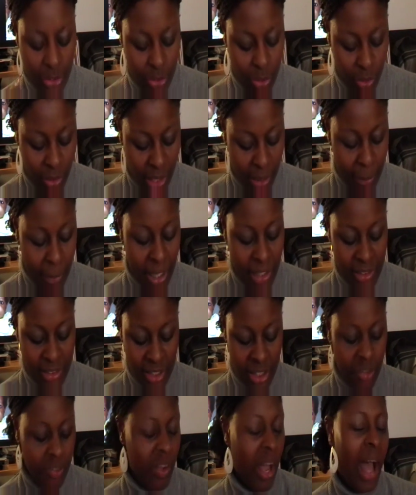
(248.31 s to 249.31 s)
You know, like
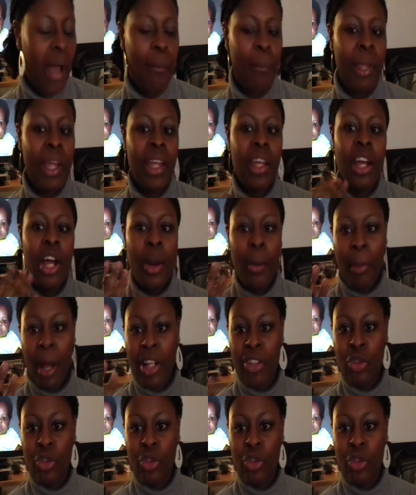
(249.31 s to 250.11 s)
myself, I make my